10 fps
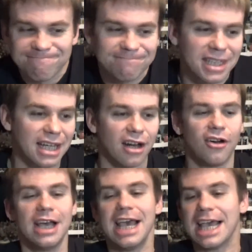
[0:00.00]
you
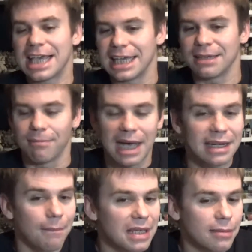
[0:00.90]
know, it might
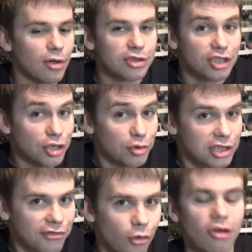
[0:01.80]
not be the most
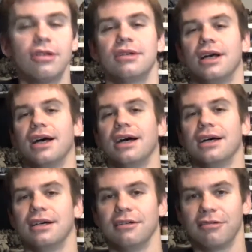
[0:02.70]
useful
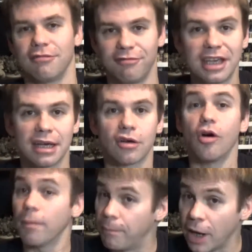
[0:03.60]

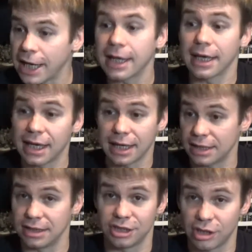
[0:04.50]
vehicle, but
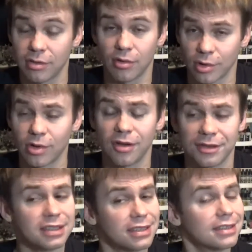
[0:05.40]
in a general rule,
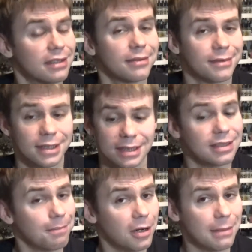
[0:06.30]
he's
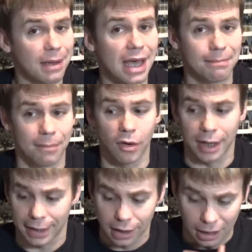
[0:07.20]
a pretty bad
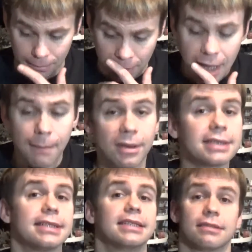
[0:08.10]
boy.
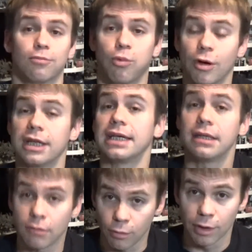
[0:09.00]
Plus, it's a
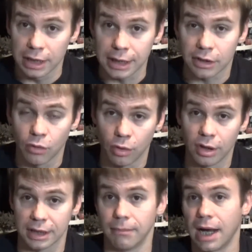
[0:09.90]
really, really cool
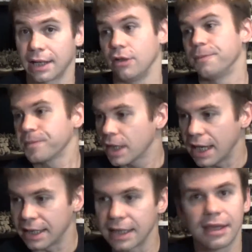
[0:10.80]
looking model.
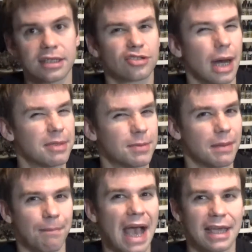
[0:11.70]
And again, they describe it as
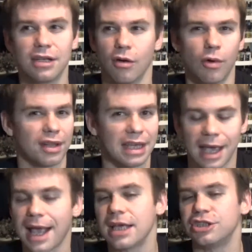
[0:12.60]
being one of the
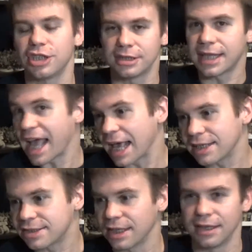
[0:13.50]
ancient
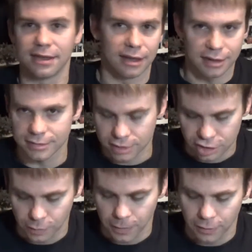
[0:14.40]
tanks, and they're
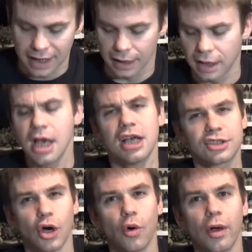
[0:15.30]
super rare.
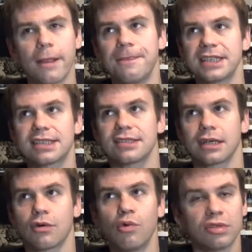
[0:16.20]
So this is a cool